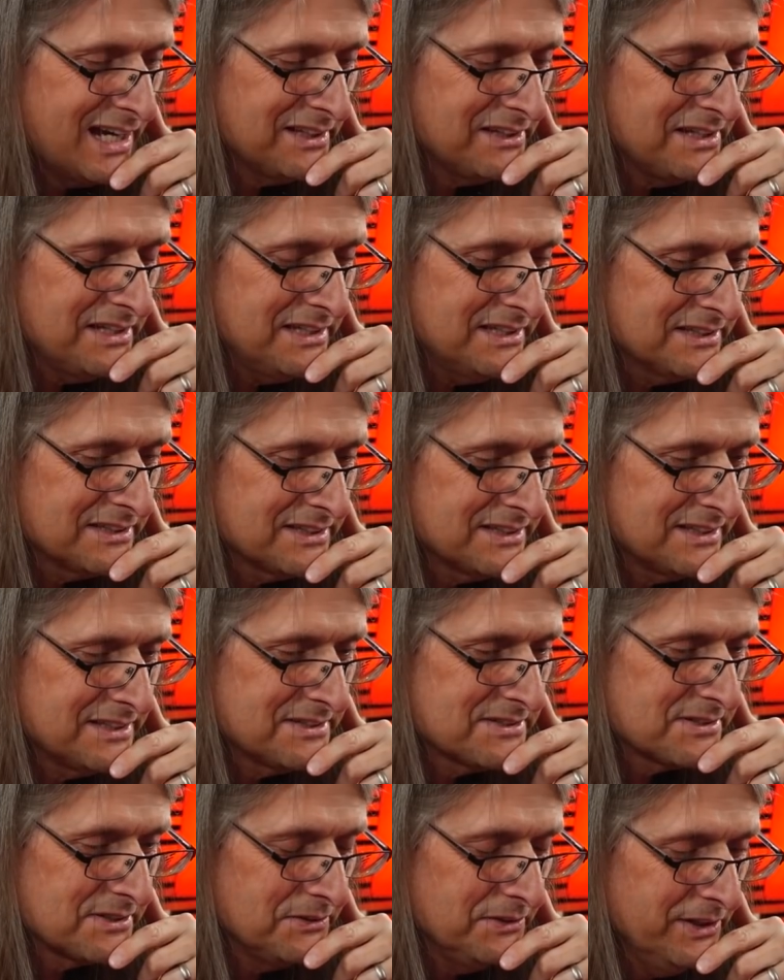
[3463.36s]
So. I like it that
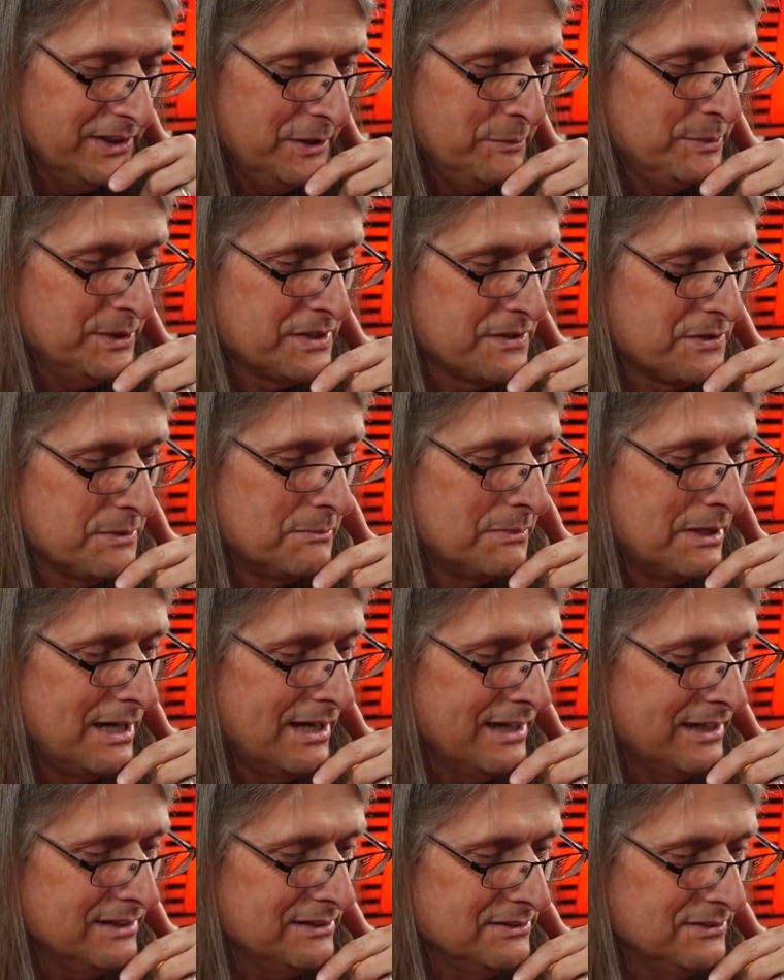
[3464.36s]
it's a little bit of the
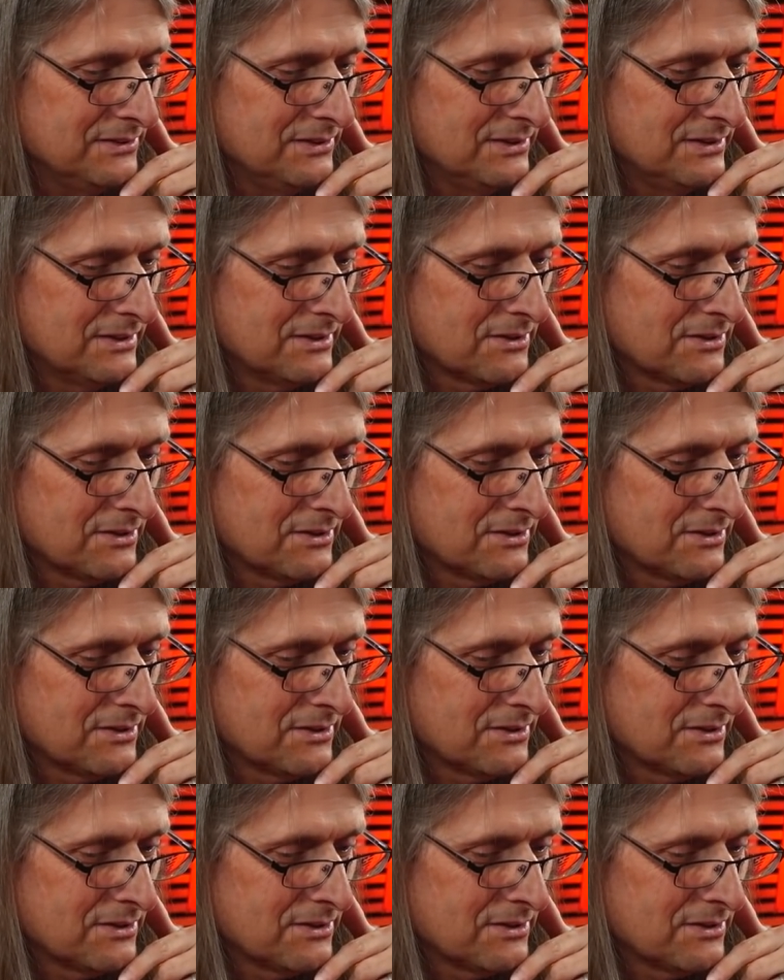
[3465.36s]
mind.